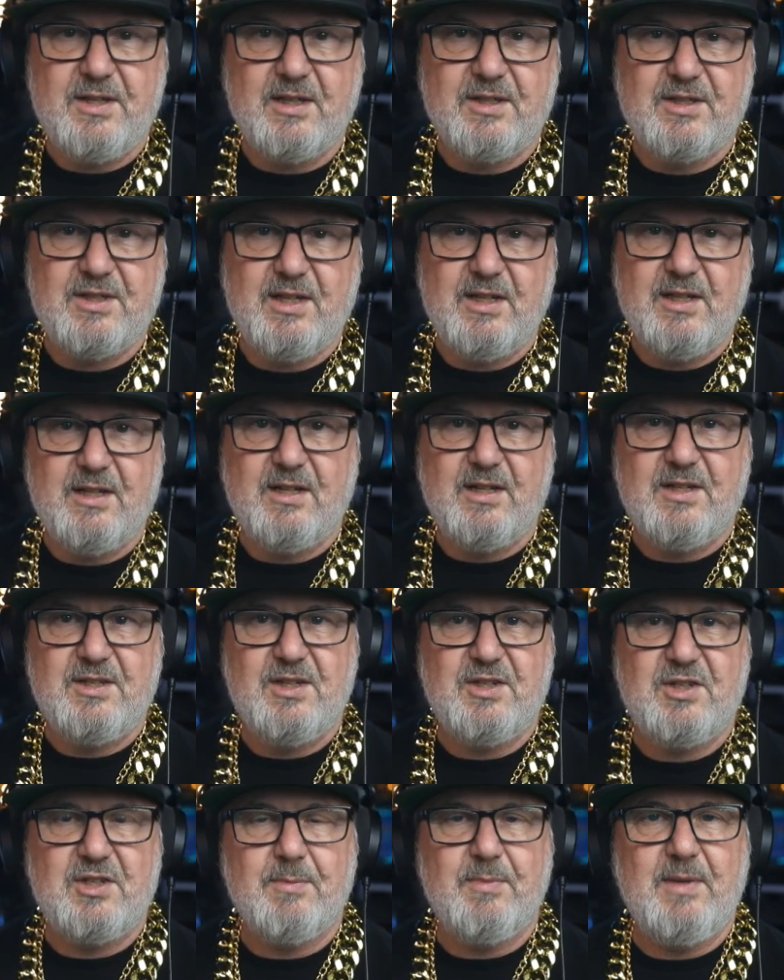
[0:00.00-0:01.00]
CNI
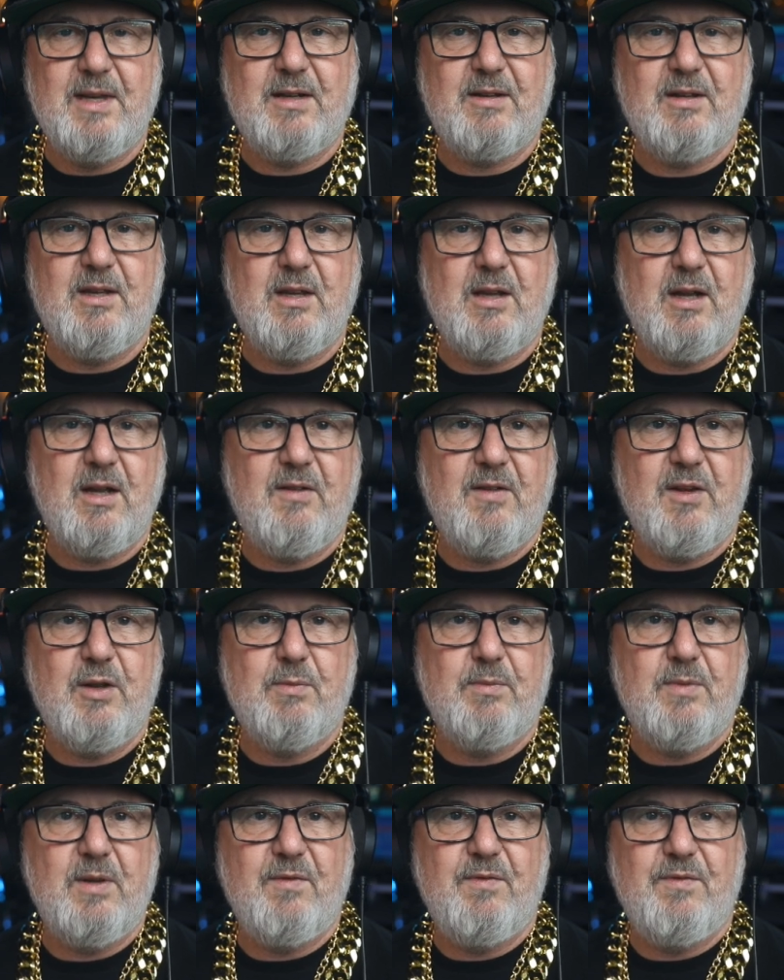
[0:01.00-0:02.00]
system. Now,
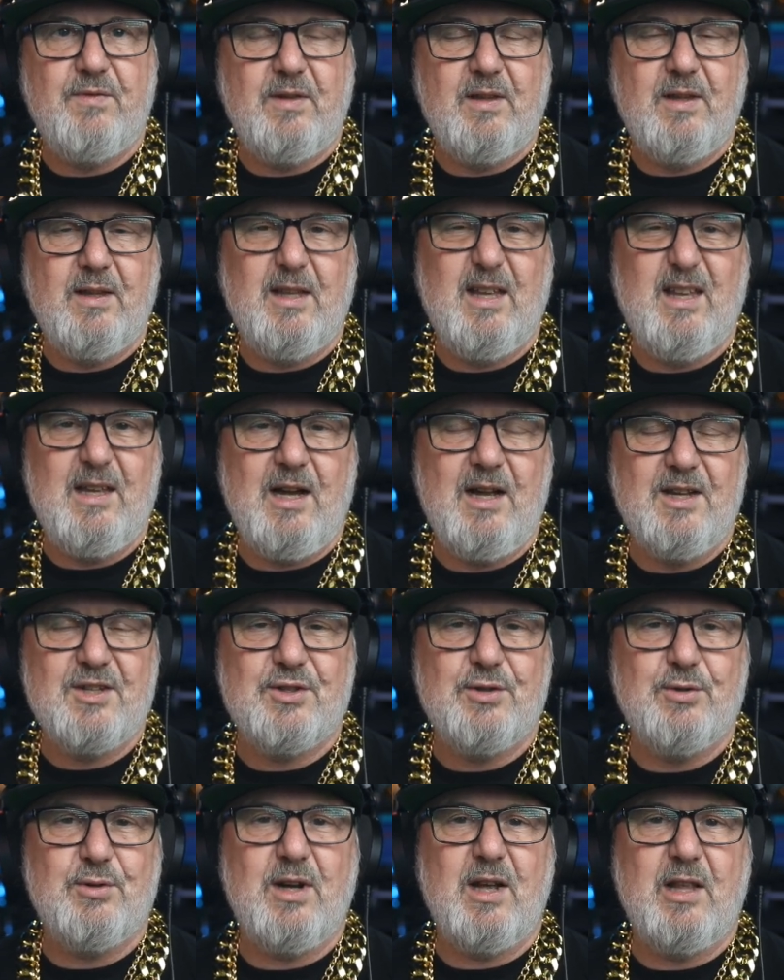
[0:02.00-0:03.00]
I
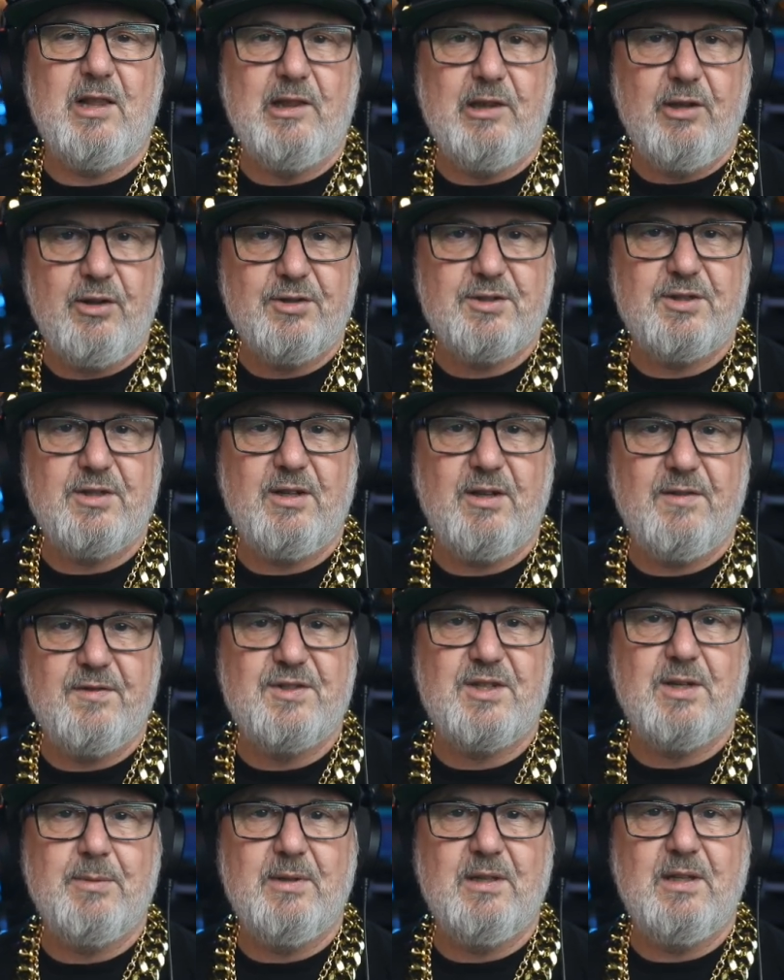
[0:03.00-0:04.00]
saw a lot of
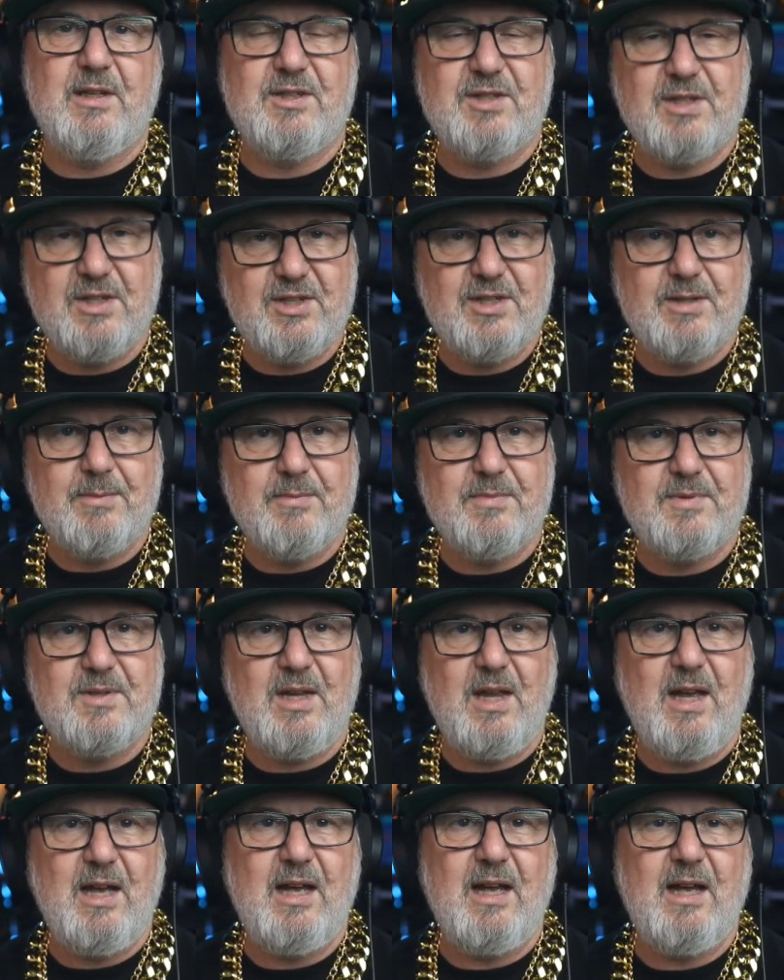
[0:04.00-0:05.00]
similar systems
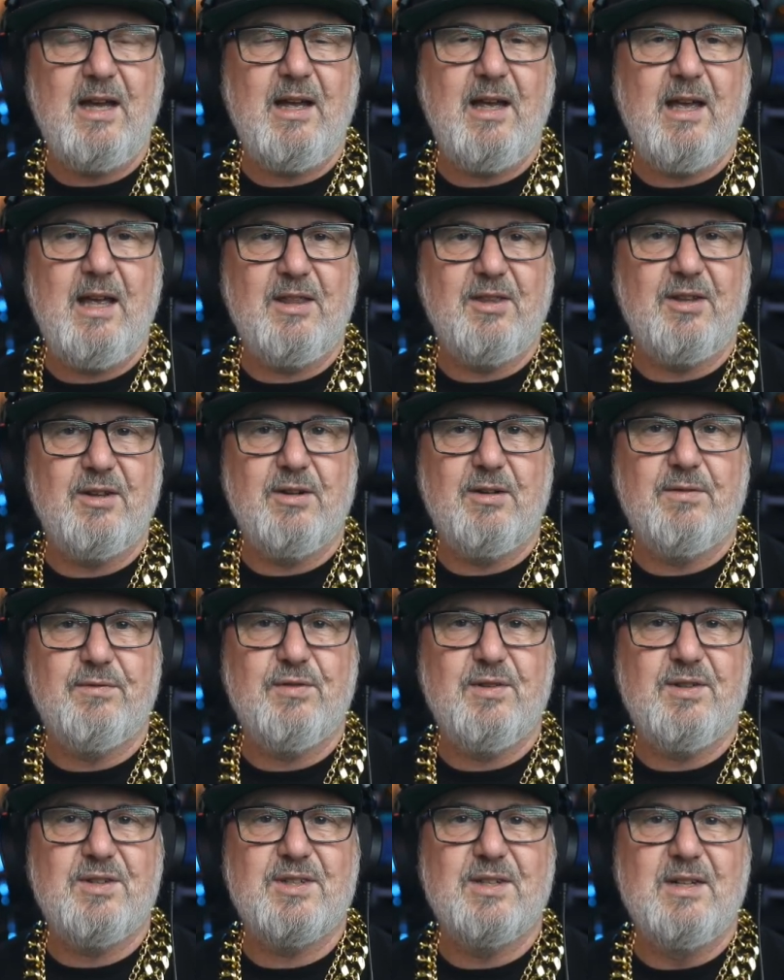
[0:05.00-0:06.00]
at the
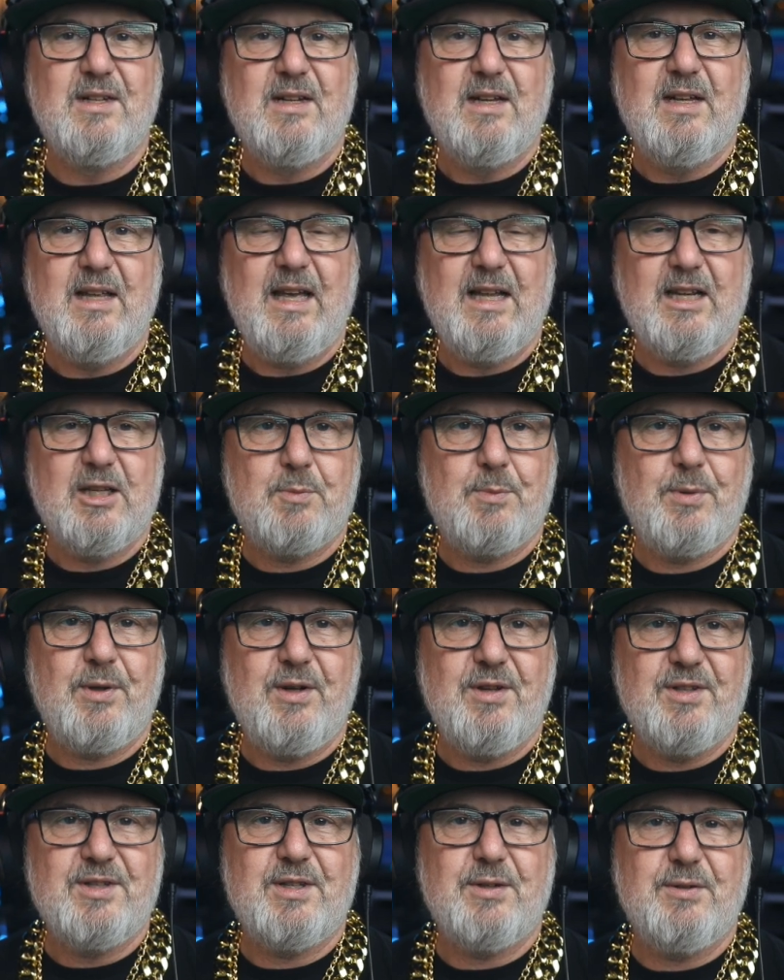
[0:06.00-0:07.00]
conference, and it's
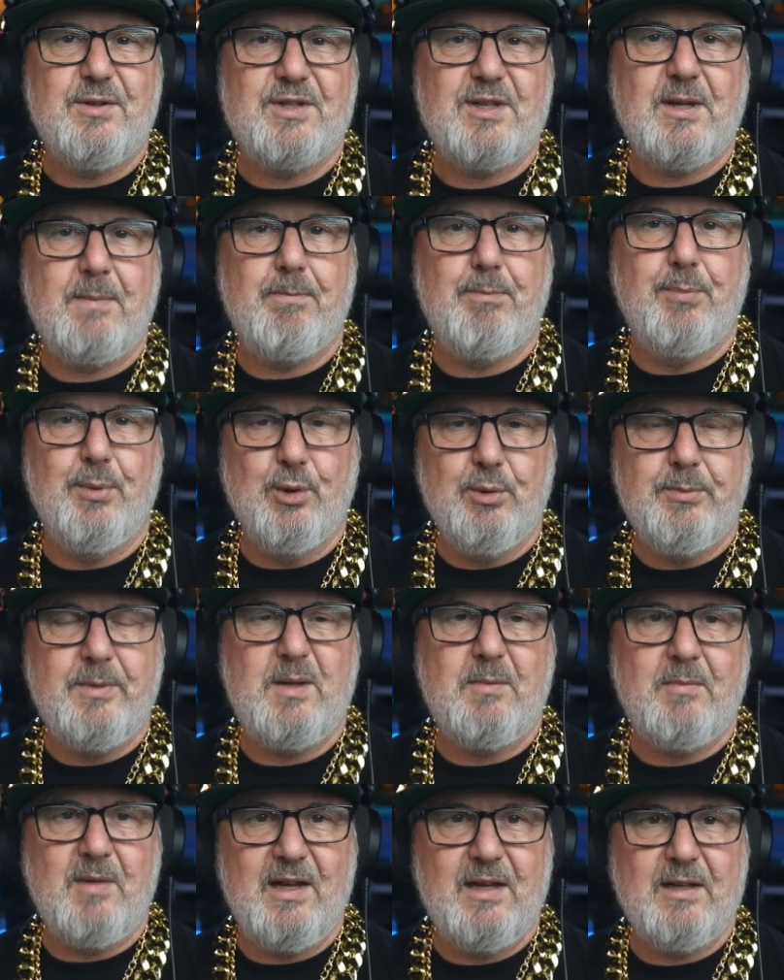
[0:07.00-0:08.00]
because there is a
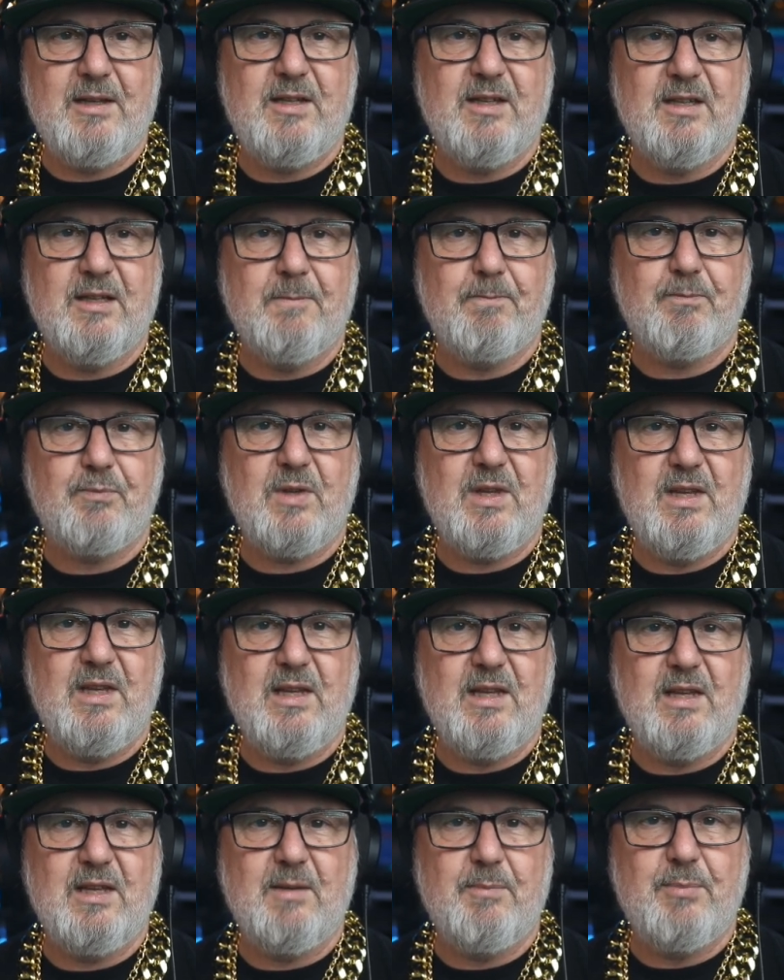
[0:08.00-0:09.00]
booming market,
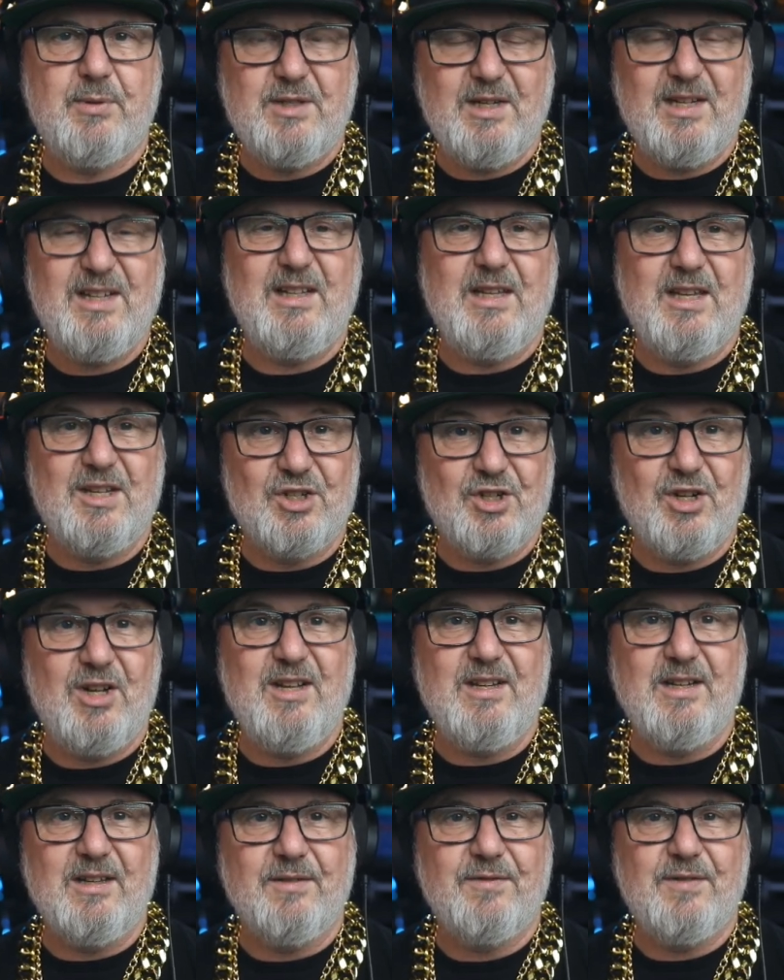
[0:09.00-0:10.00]
particularly in
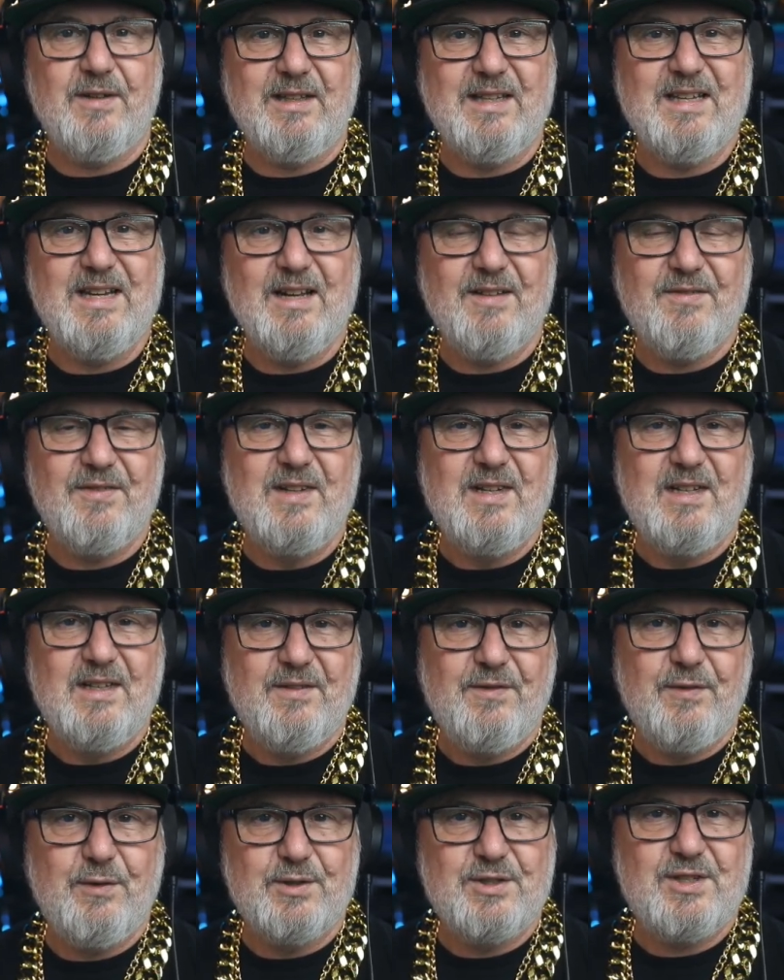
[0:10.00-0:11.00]
China, funnily enough,
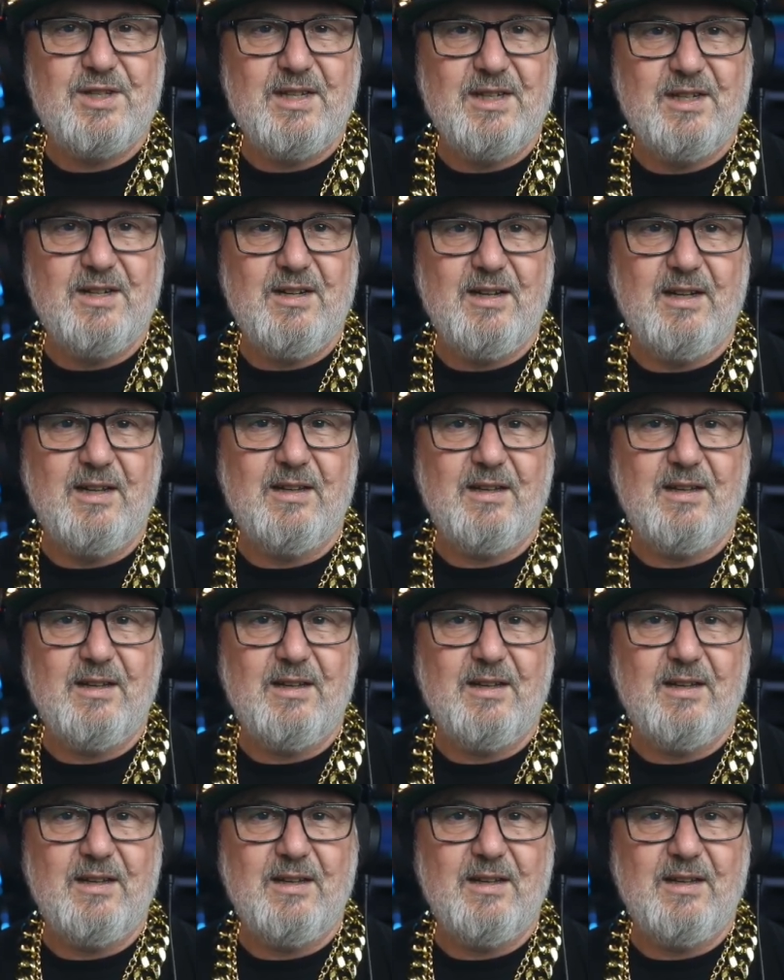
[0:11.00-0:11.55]
for CNI.